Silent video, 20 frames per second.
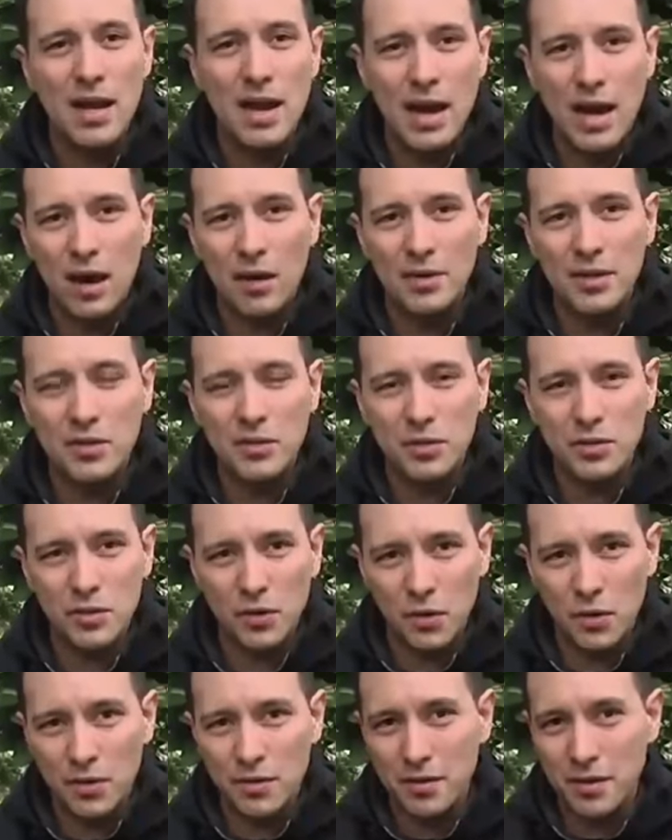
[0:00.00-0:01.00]
How did you
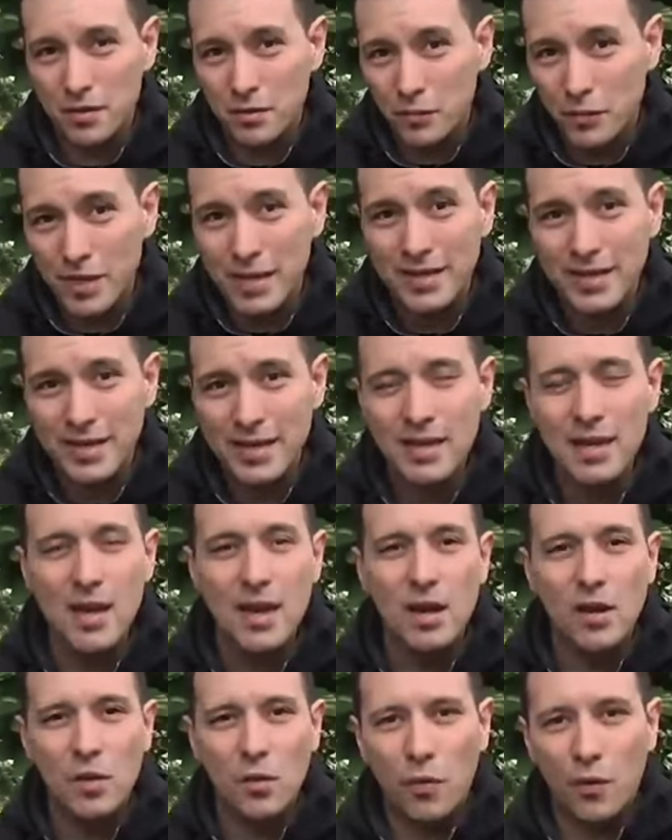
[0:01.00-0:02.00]
enjoy the three D
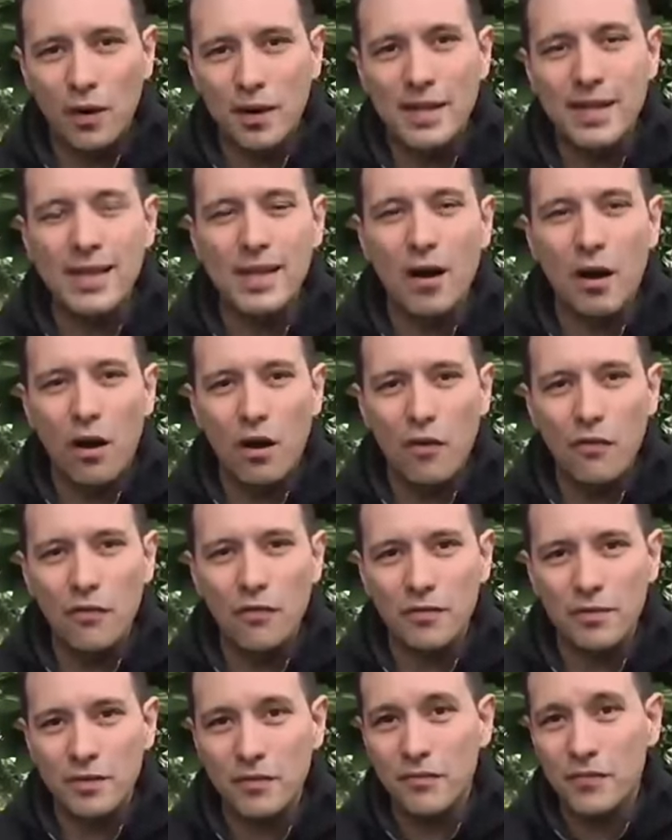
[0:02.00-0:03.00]
quality
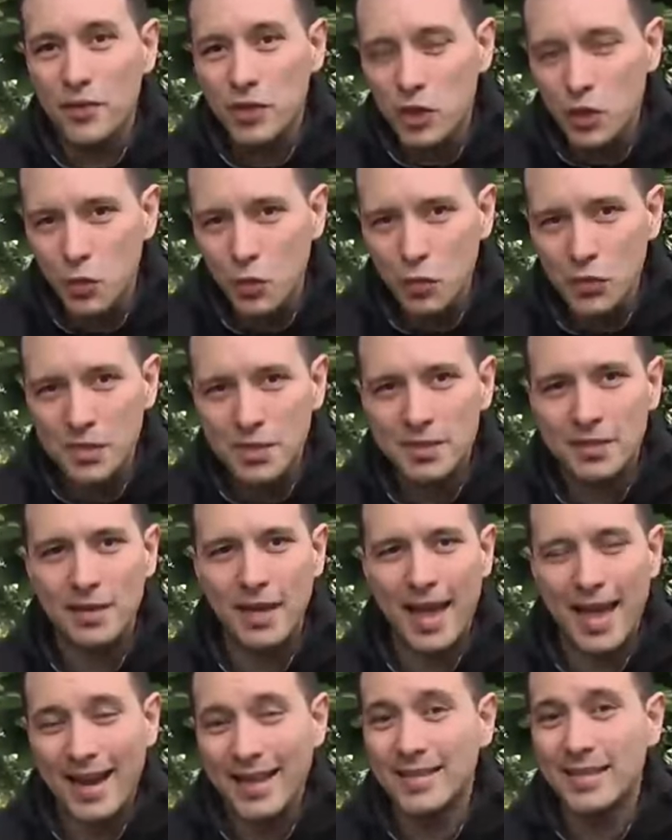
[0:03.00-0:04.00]
of the Vuze
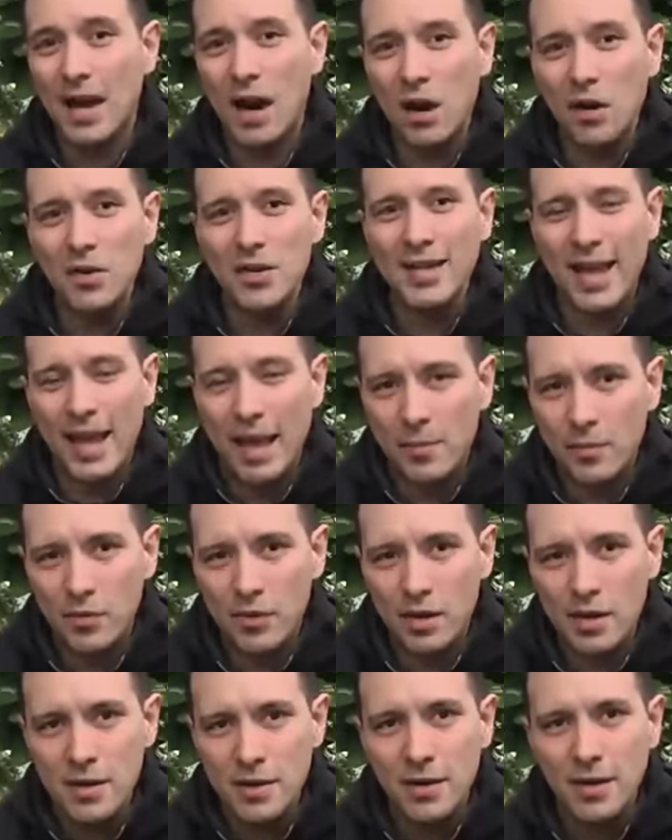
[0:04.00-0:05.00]
X R
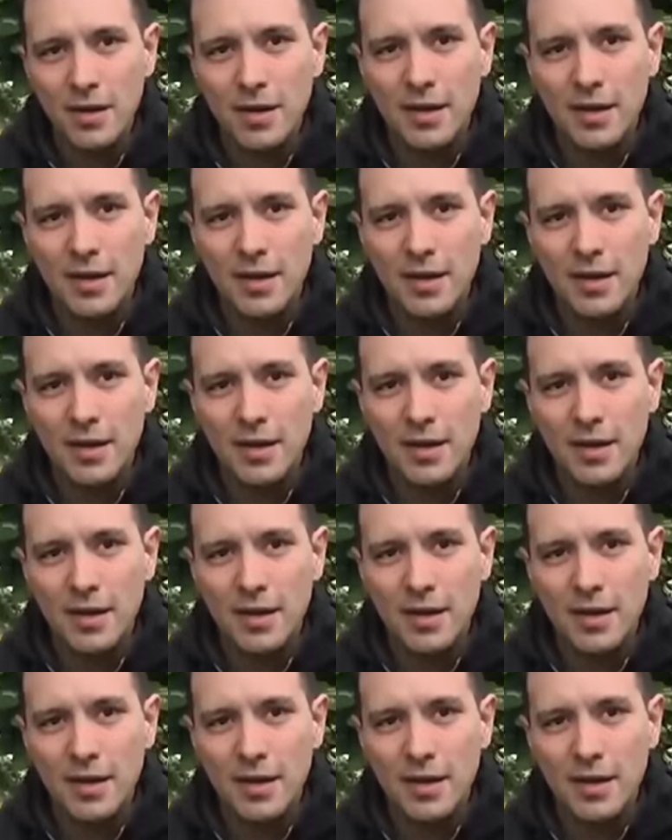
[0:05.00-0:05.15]
camera?